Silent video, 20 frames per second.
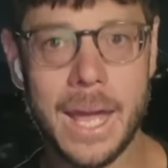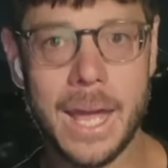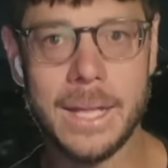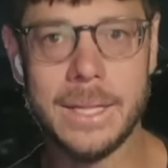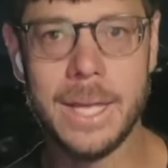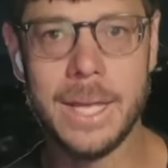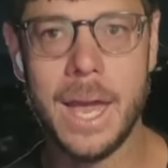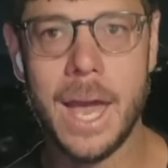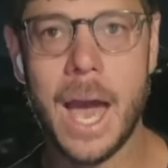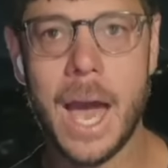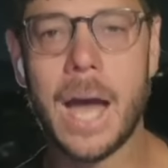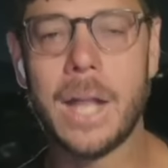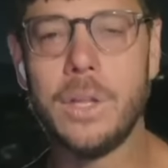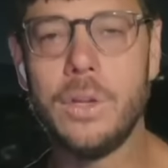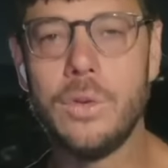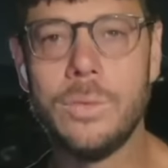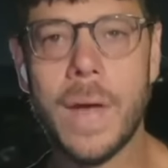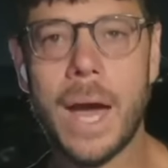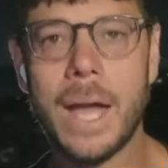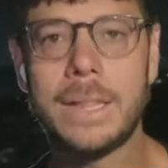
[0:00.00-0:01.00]
and on
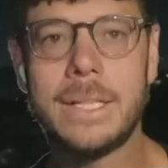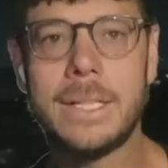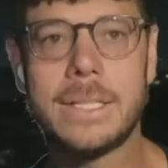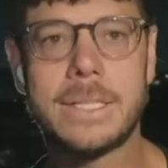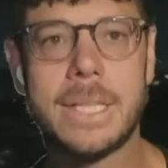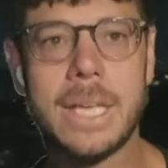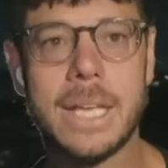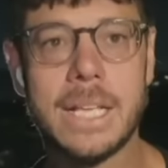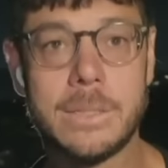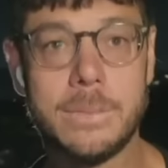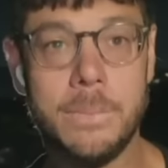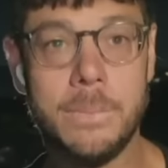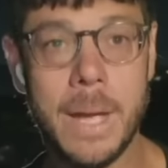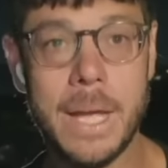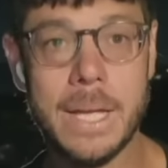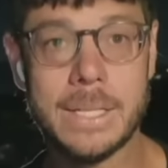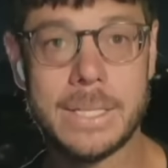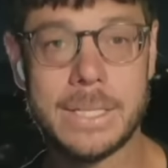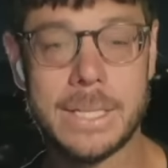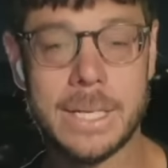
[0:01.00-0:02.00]
United States
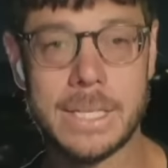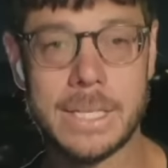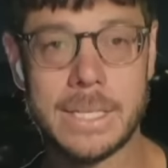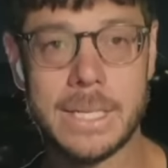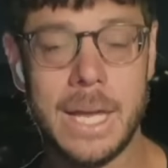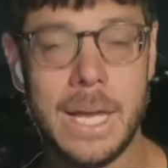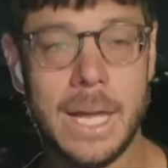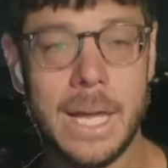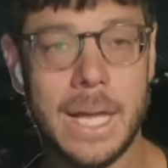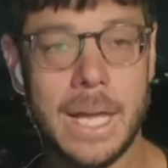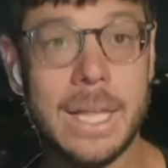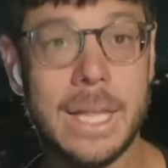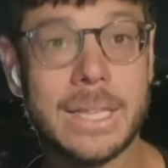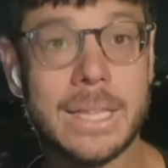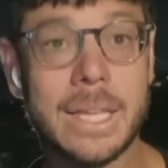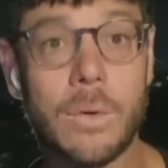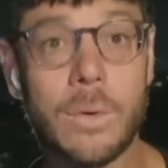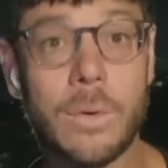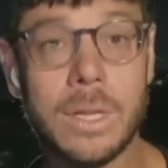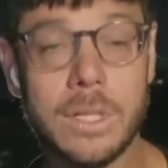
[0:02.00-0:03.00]
bases that
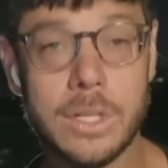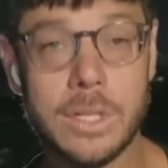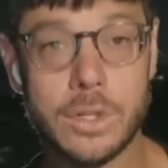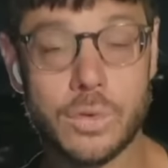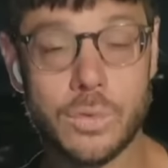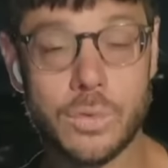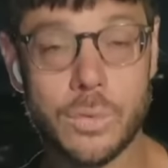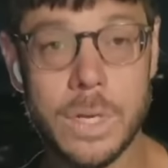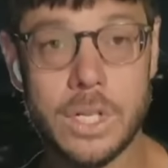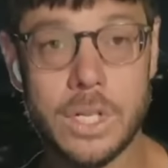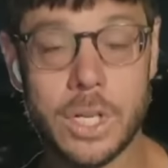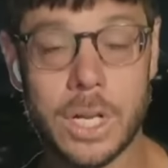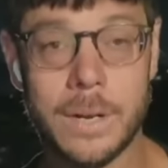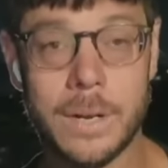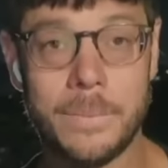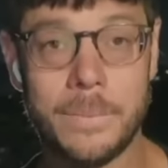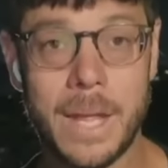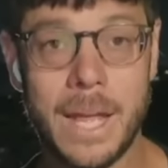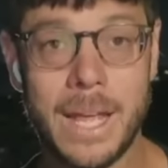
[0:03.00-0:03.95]
are in this region,